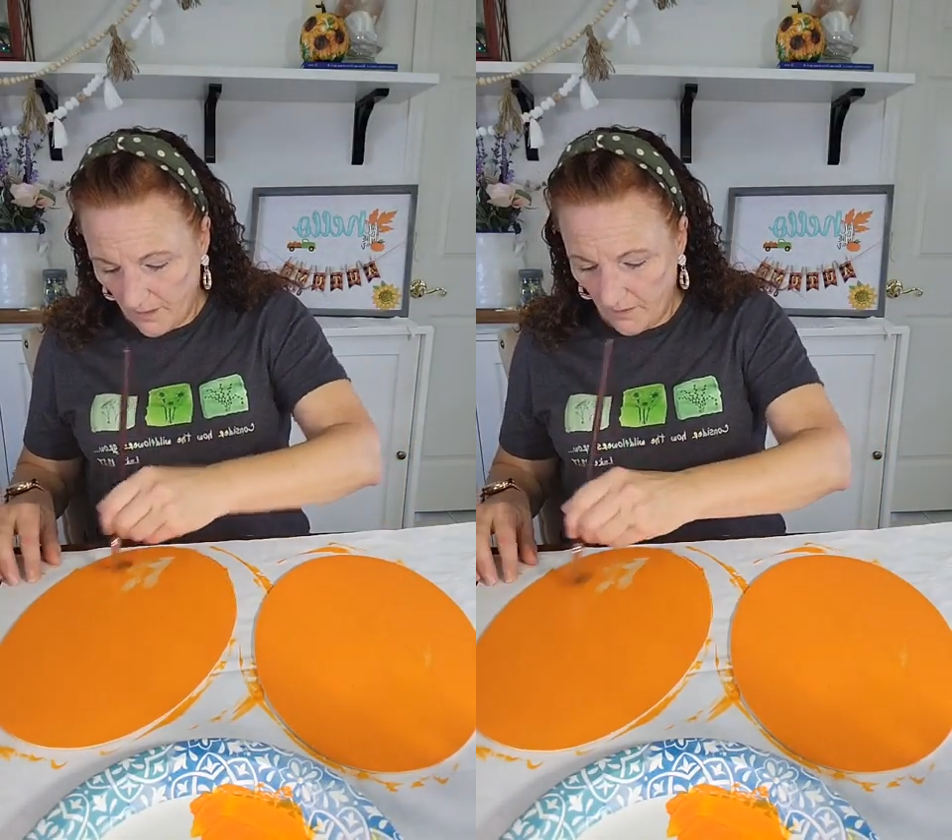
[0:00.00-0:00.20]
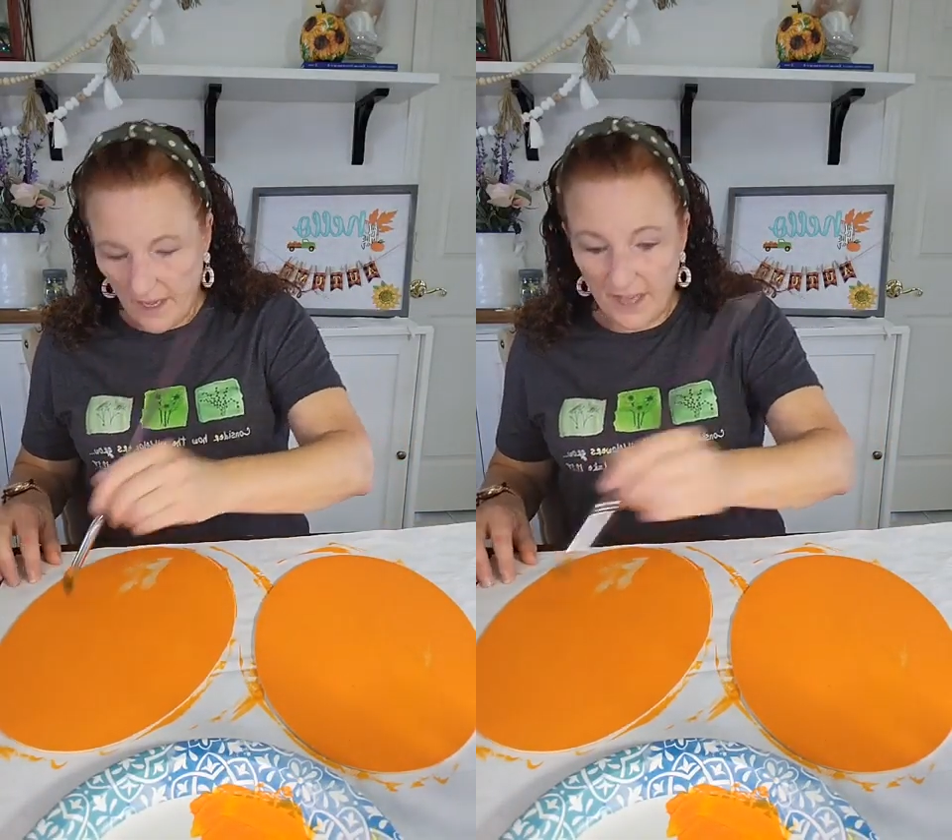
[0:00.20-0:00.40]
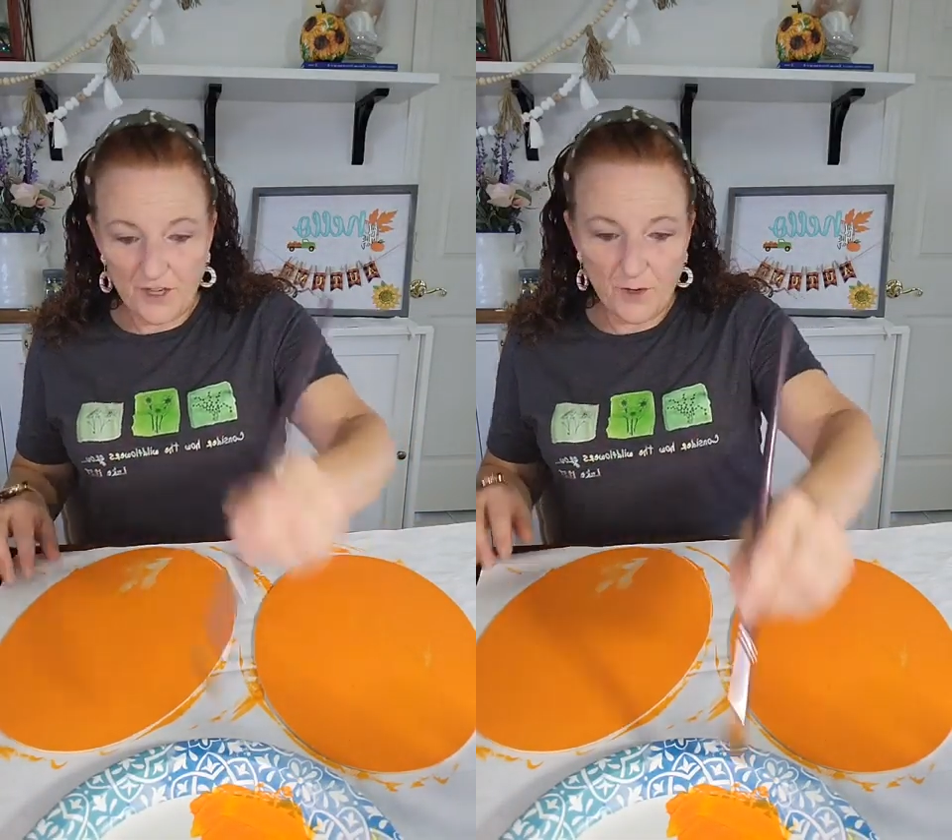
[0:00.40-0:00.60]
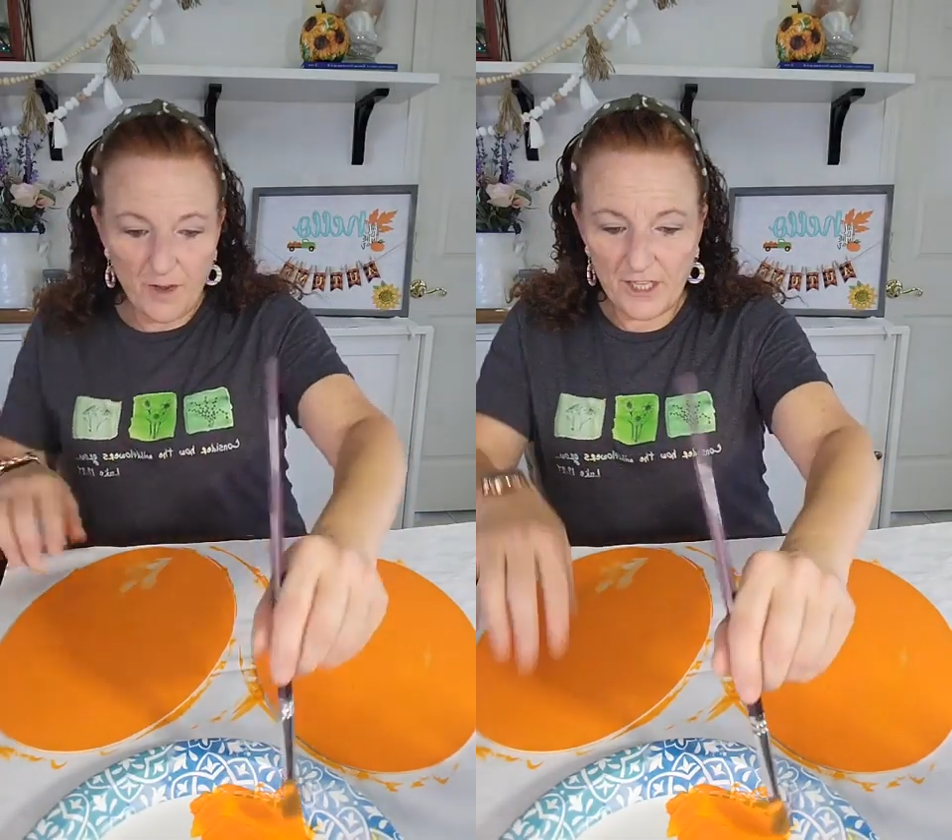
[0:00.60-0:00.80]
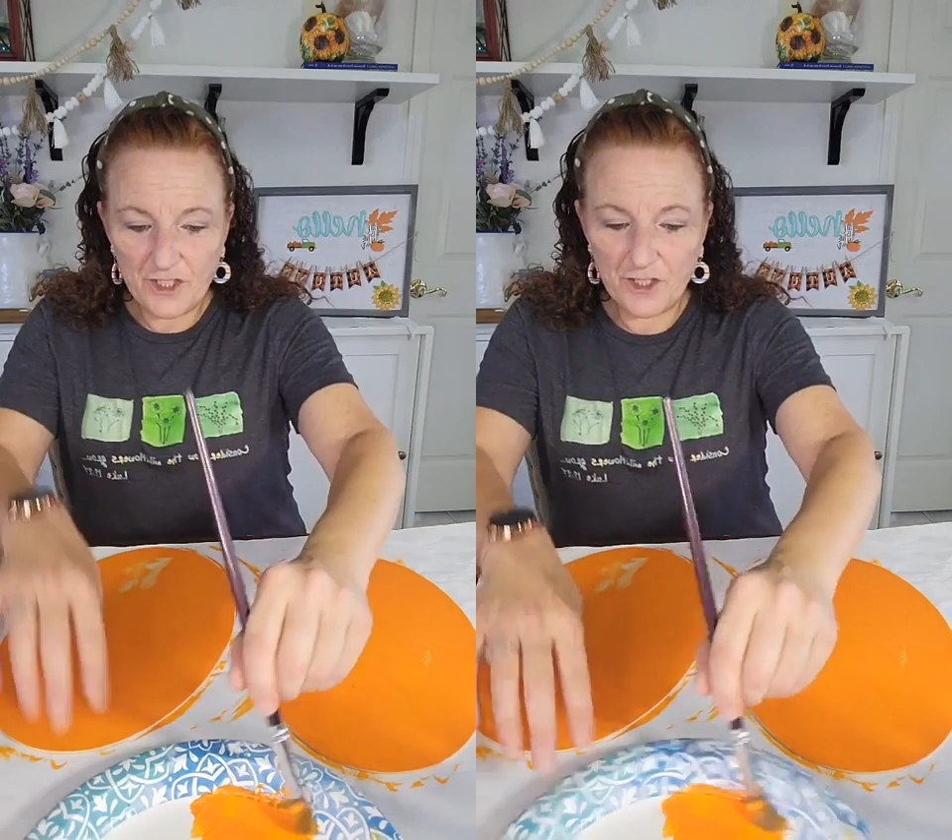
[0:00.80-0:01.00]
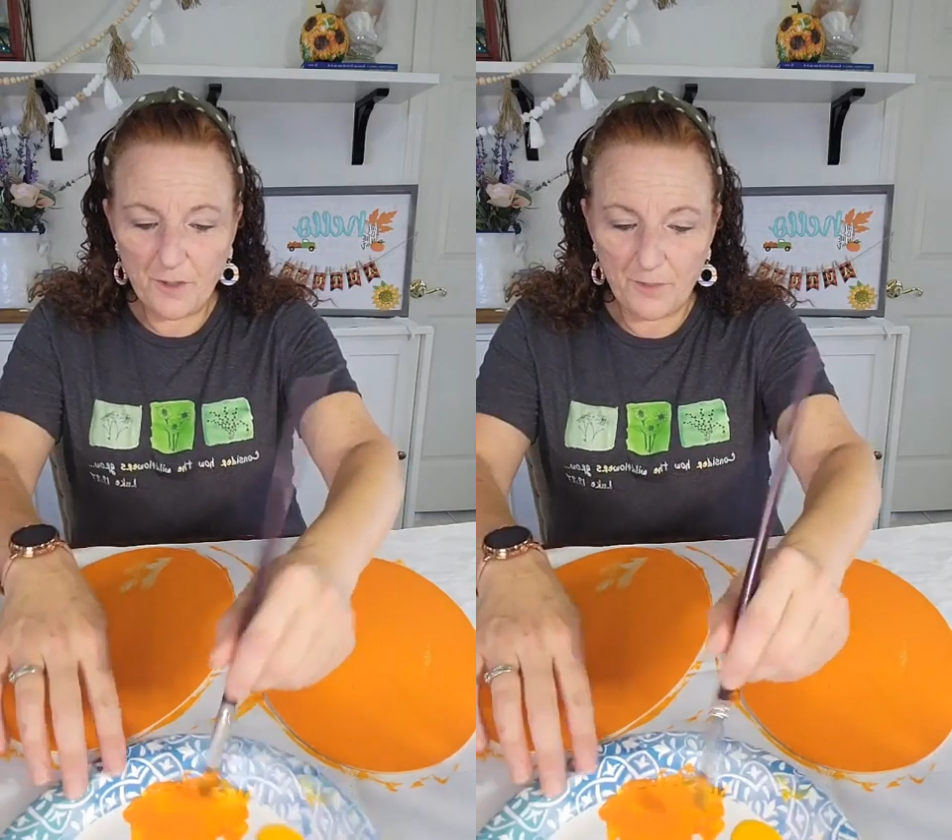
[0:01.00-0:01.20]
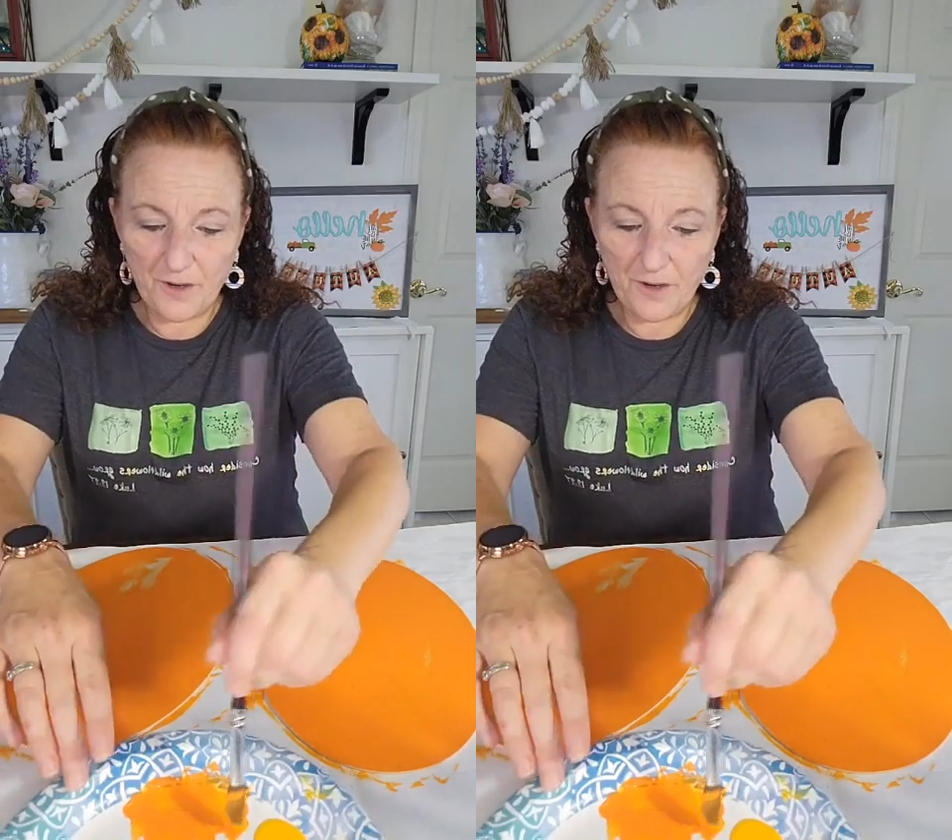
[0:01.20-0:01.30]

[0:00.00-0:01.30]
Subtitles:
You know what? I should have put a